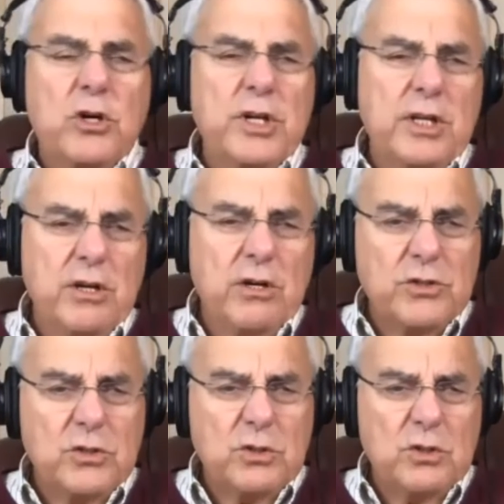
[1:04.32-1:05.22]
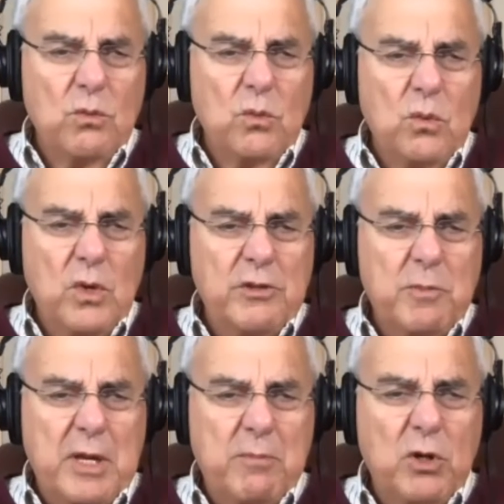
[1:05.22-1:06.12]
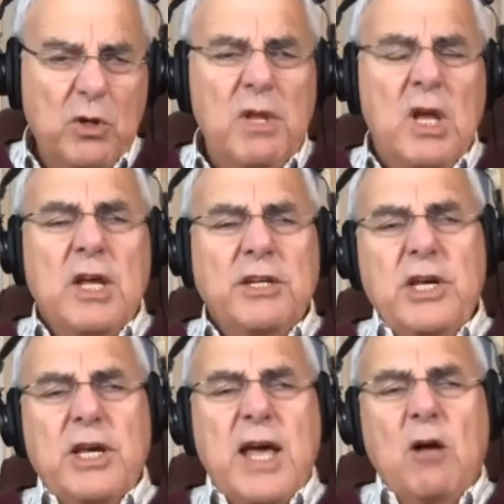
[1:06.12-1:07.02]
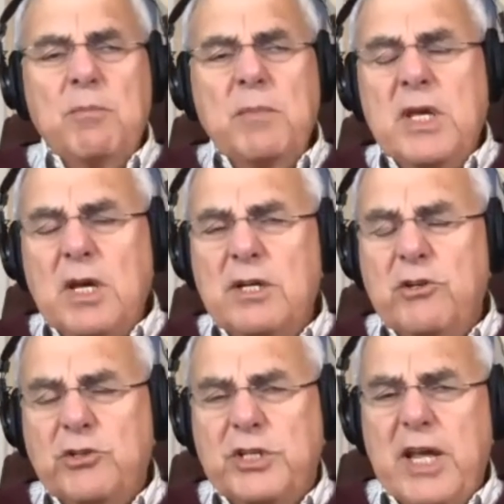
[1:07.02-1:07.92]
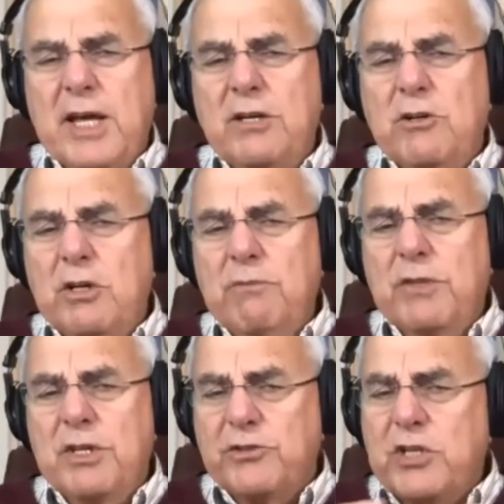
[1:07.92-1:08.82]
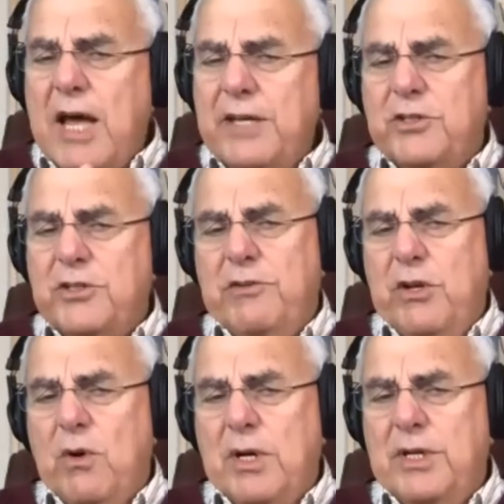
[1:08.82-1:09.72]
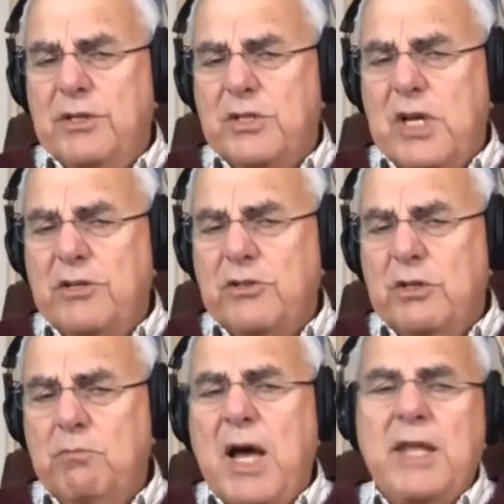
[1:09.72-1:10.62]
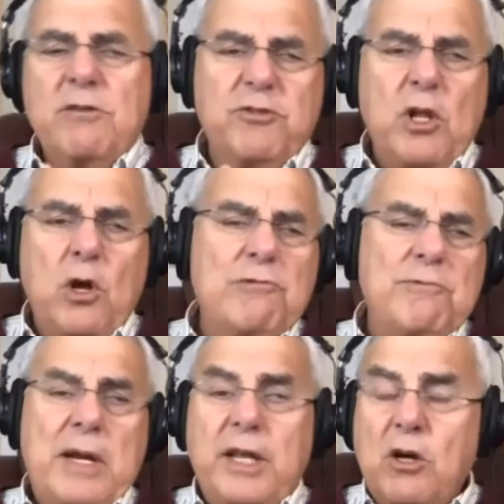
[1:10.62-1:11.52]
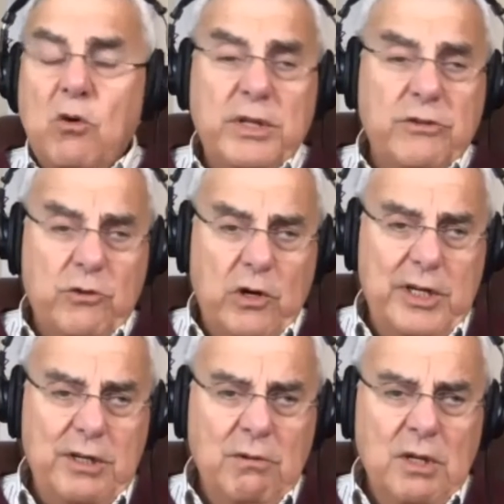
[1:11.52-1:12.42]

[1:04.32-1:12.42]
30 years with people, to help me understand the size of the organization by the flow of money going through it.